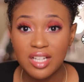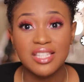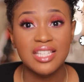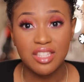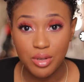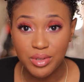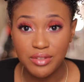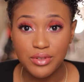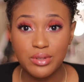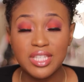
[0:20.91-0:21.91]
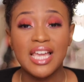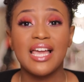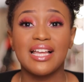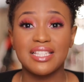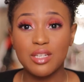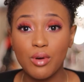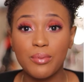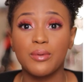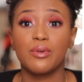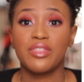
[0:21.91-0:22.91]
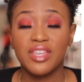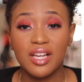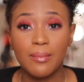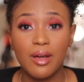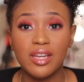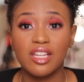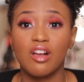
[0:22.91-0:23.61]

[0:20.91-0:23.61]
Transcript: see the reviews, and see what people think about it.